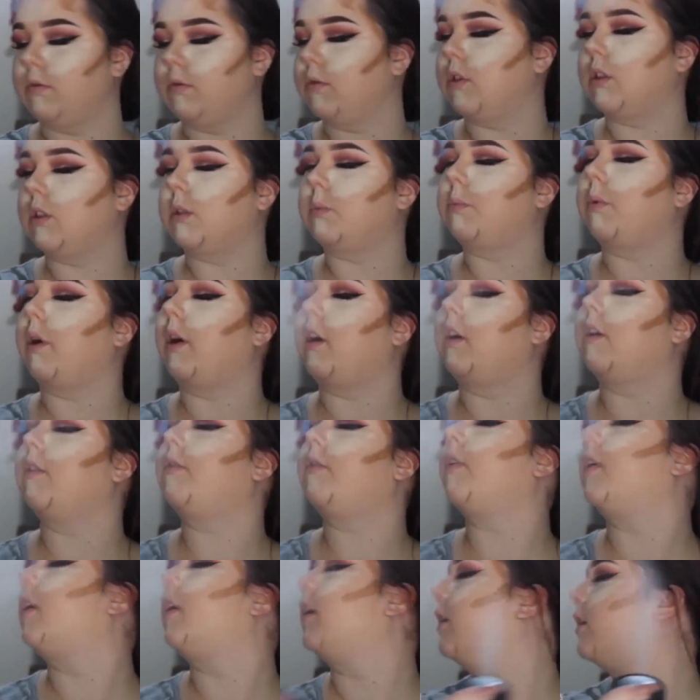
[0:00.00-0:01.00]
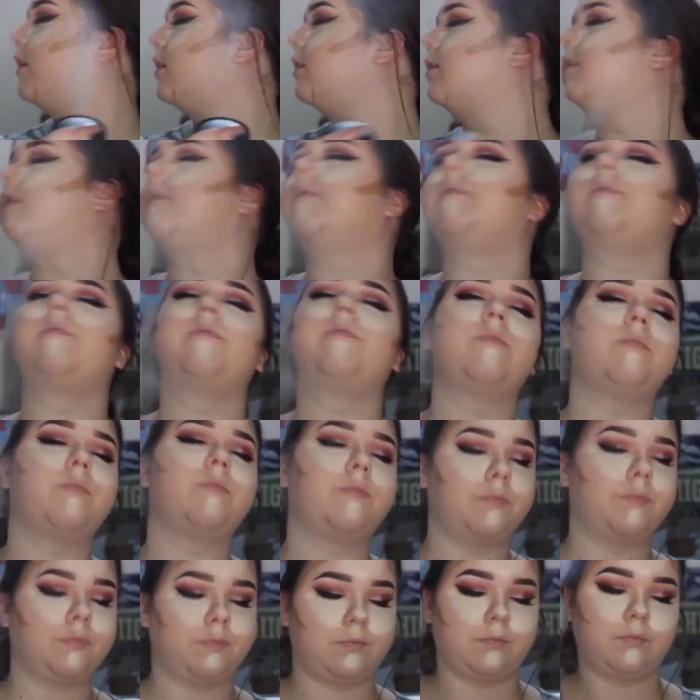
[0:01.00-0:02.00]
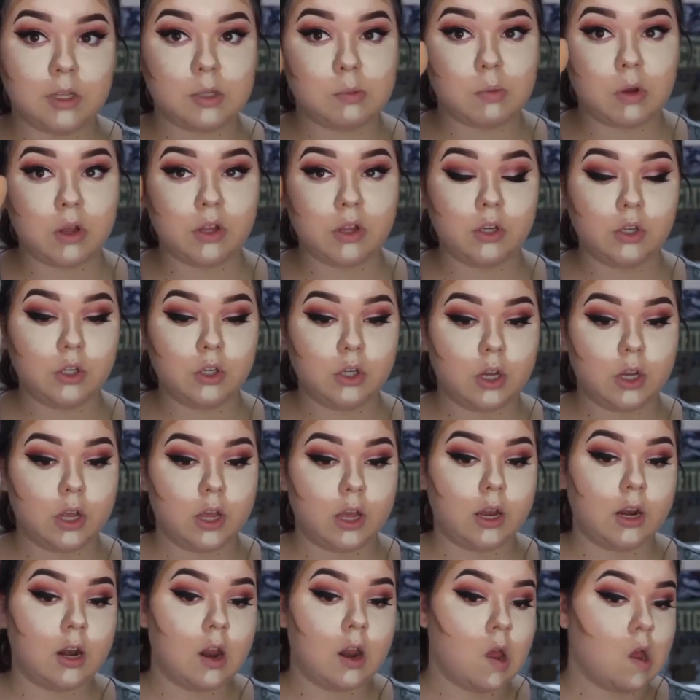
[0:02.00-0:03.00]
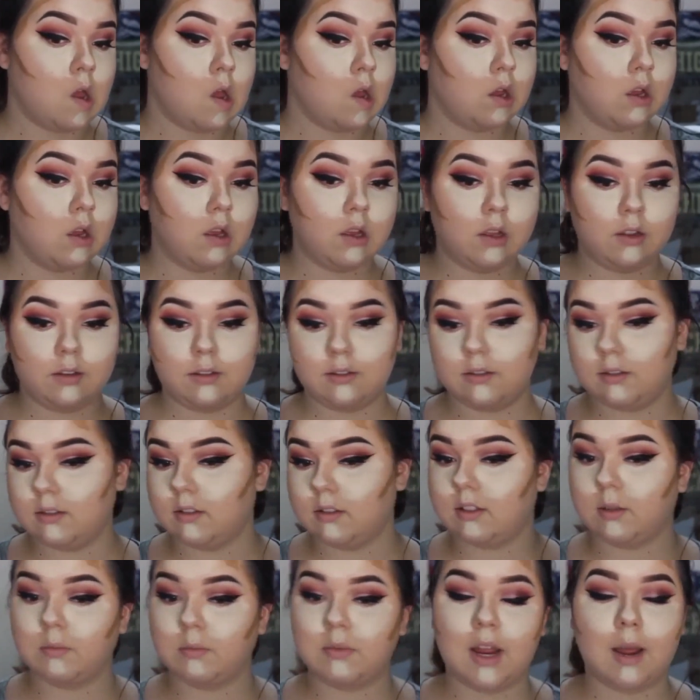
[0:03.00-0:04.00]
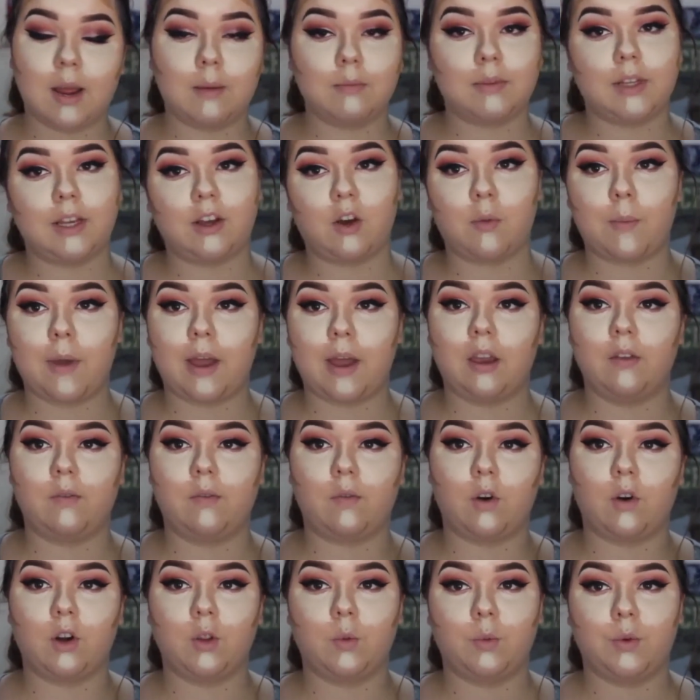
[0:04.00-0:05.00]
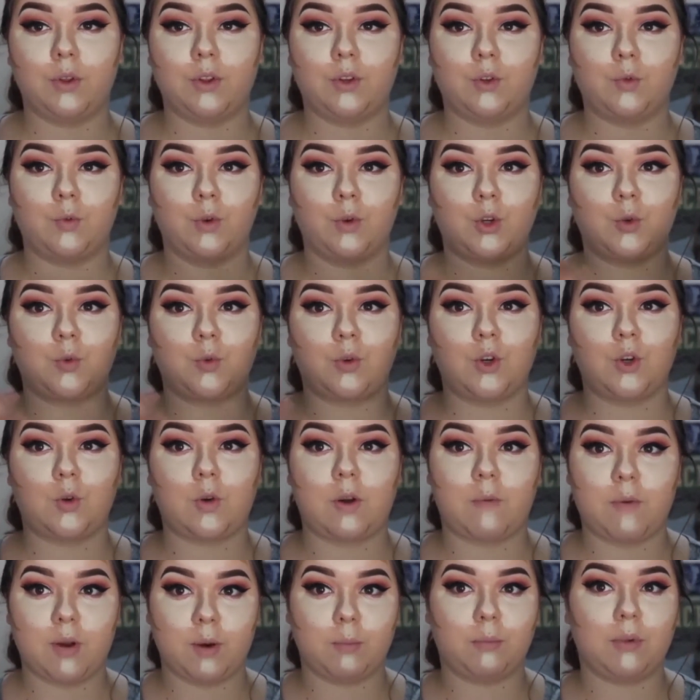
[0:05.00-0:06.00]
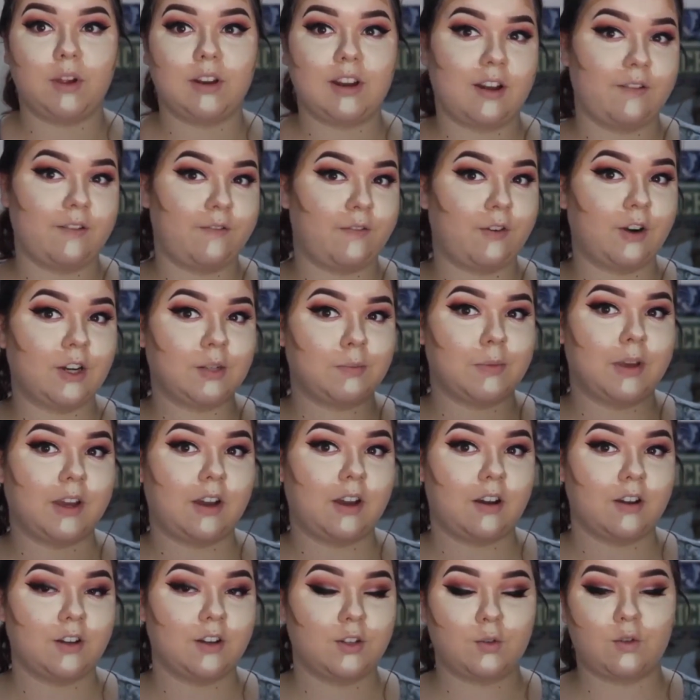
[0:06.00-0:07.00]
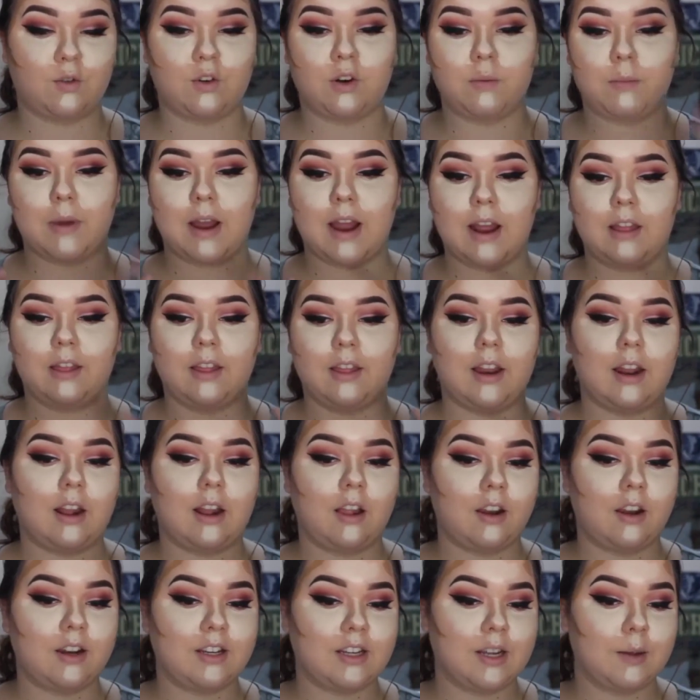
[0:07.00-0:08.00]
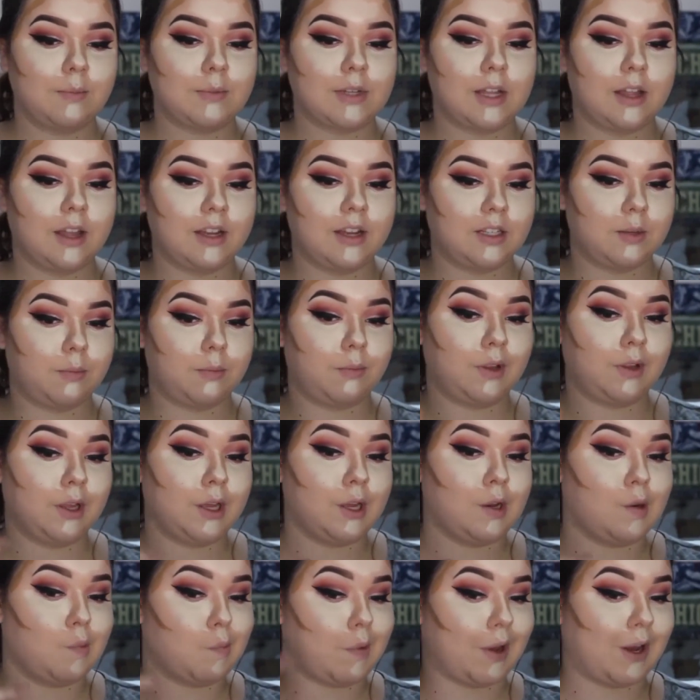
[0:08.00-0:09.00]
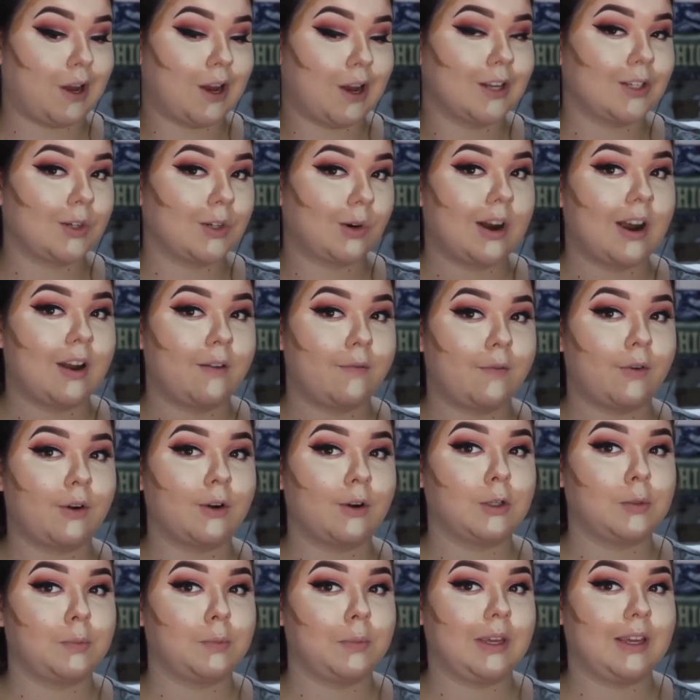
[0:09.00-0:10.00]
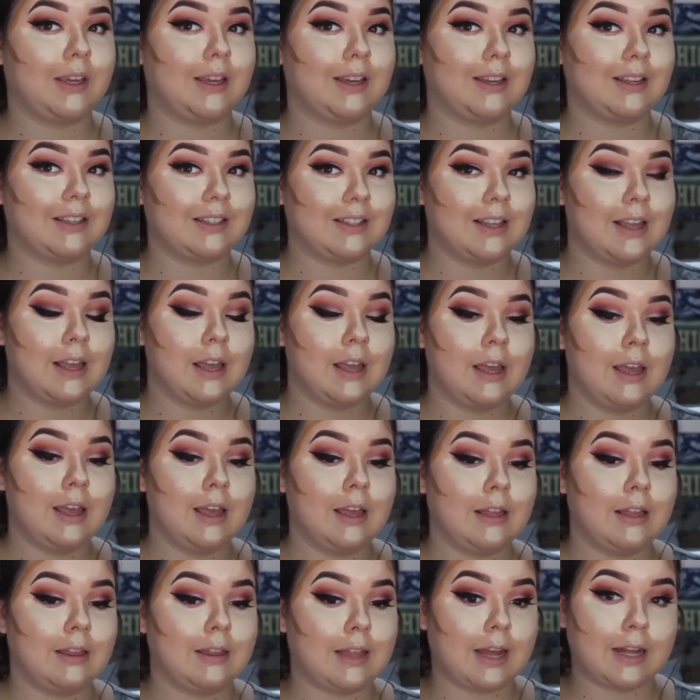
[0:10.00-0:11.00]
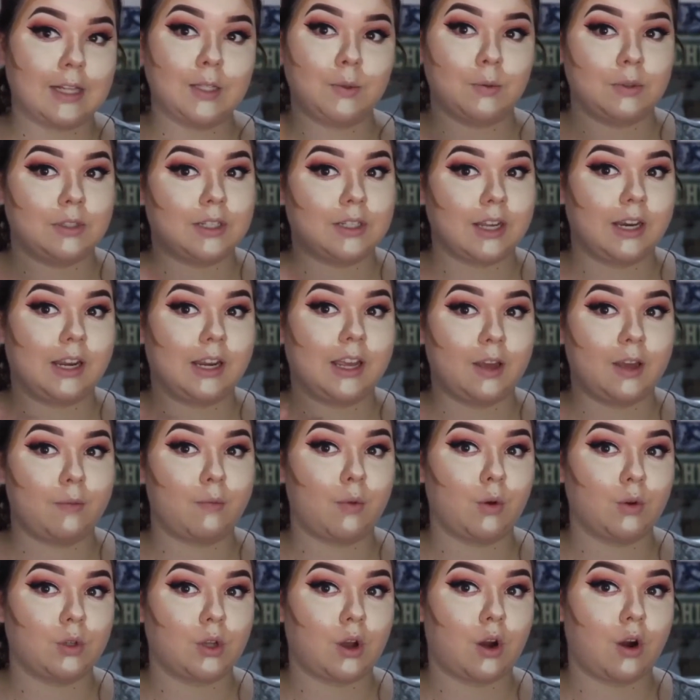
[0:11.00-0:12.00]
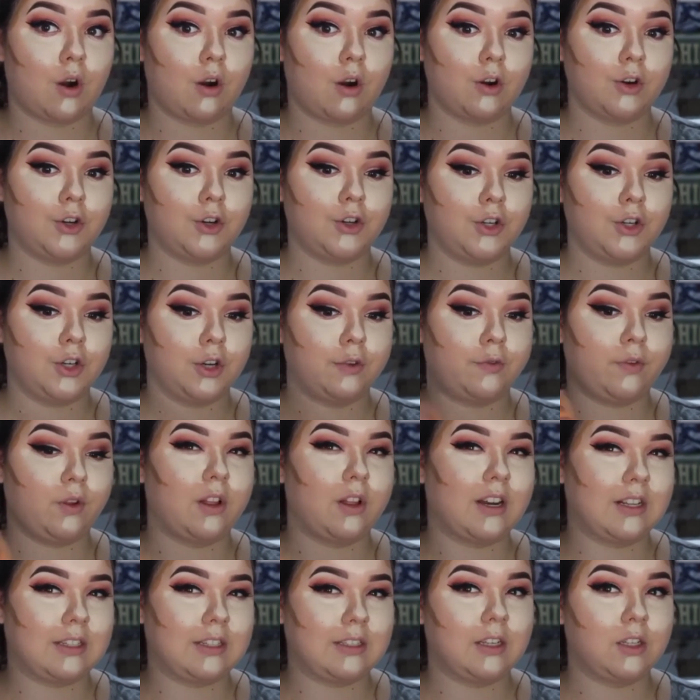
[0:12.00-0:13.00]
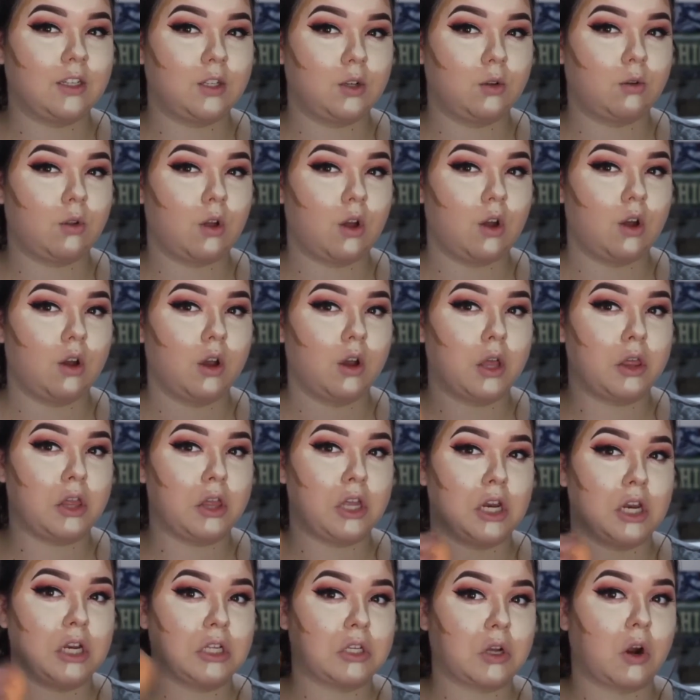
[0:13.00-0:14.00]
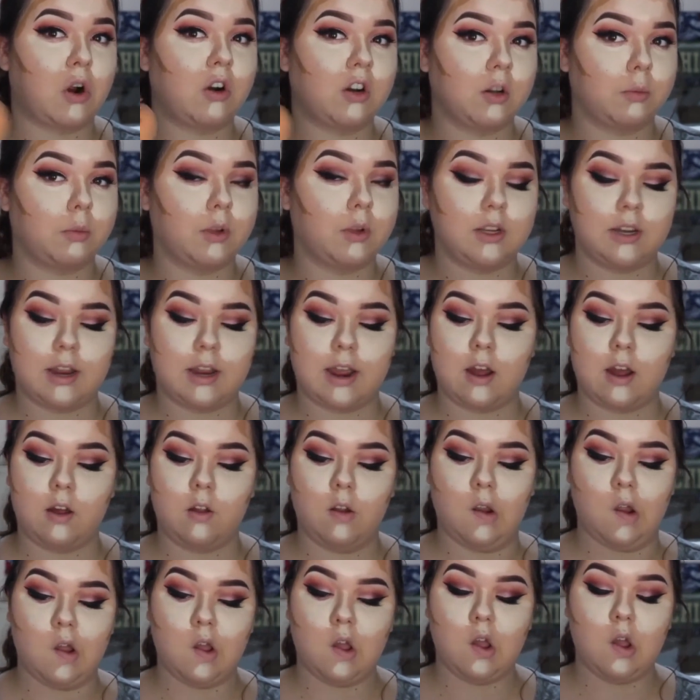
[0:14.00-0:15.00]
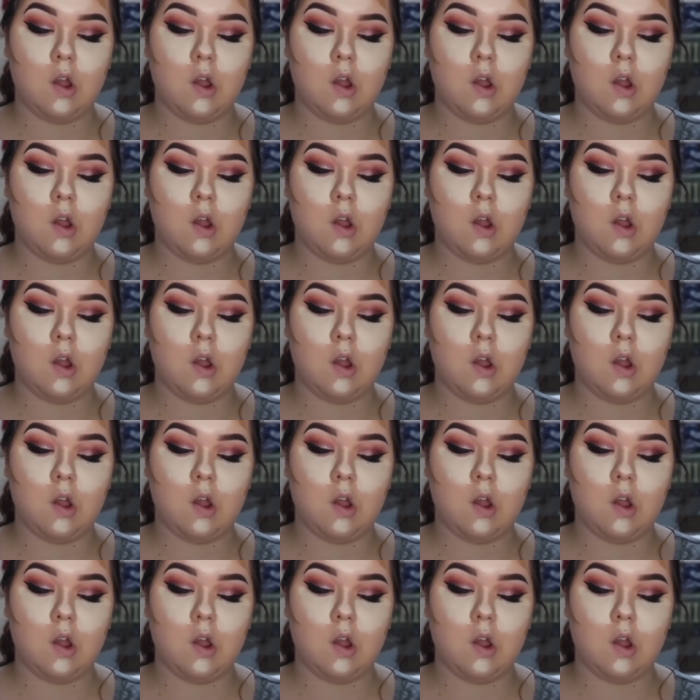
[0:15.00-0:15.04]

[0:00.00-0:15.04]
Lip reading: Spray your face, and sometimes I go back and forth which one do I want to blend out first, my contour or my highlight. A lot of times I like to blend my contour out first because that's what's going to get most harsh if you let it sit too long, and then it's hard to blend out.